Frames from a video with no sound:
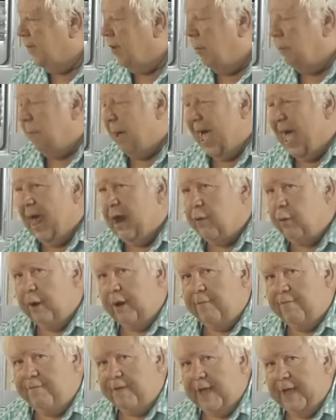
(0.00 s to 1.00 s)
our
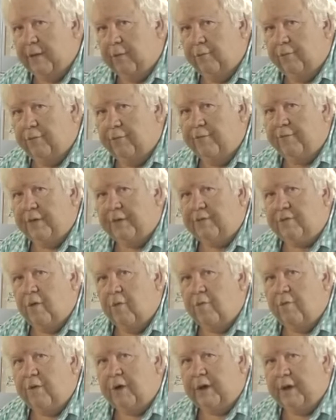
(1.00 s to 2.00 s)
battery fails, if it's
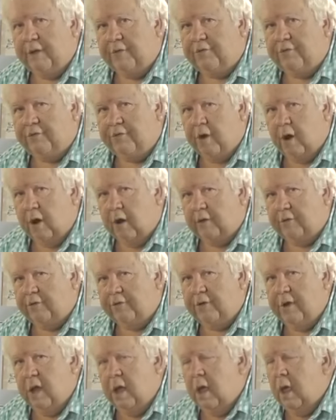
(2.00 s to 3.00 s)
over
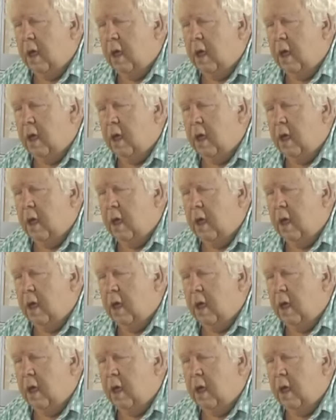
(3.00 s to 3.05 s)
discharged,